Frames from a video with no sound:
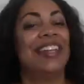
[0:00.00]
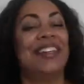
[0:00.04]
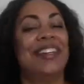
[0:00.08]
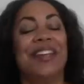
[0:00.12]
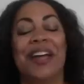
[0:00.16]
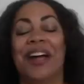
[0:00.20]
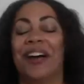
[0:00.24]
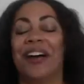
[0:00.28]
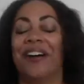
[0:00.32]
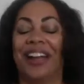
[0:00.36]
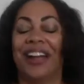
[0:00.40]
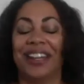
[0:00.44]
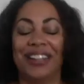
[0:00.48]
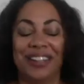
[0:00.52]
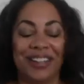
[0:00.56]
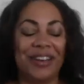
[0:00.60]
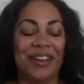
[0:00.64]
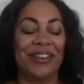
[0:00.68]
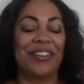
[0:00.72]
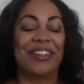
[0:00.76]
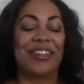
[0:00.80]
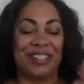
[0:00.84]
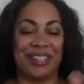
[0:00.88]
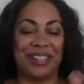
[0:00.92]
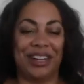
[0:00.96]

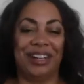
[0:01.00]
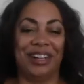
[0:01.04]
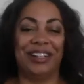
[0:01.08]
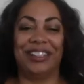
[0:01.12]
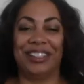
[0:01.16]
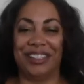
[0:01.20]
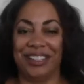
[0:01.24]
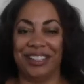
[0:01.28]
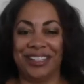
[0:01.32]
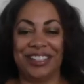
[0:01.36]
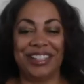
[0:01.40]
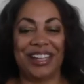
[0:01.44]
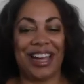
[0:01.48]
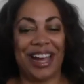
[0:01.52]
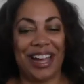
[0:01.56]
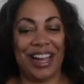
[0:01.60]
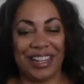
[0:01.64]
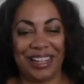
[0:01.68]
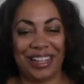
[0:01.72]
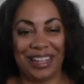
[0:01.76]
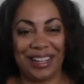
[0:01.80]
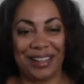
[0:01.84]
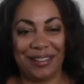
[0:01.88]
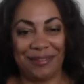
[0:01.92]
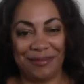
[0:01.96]
Yeah, no, I know the
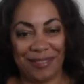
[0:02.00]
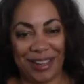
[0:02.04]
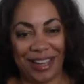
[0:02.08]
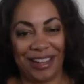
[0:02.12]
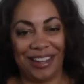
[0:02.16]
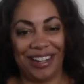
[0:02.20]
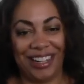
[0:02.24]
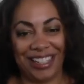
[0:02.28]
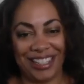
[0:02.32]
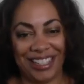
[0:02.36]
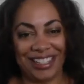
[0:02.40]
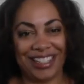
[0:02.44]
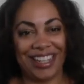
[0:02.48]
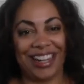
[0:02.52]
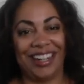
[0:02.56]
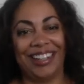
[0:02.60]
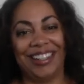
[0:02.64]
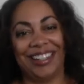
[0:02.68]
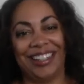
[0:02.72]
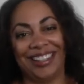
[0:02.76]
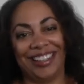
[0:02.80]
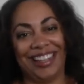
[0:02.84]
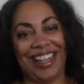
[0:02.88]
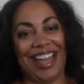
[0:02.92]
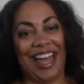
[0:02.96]
turtle you're talking about.
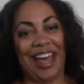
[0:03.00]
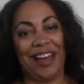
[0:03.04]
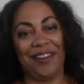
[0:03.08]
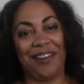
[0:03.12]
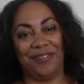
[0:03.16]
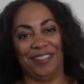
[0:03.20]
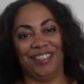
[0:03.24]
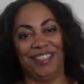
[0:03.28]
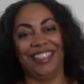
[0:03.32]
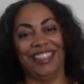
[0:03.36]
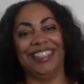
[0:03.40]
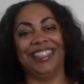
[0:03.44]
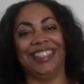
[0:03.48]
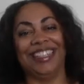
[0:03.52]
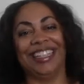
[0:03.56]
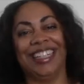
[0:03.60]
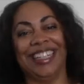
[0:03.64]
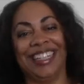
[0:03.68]
I started laughing.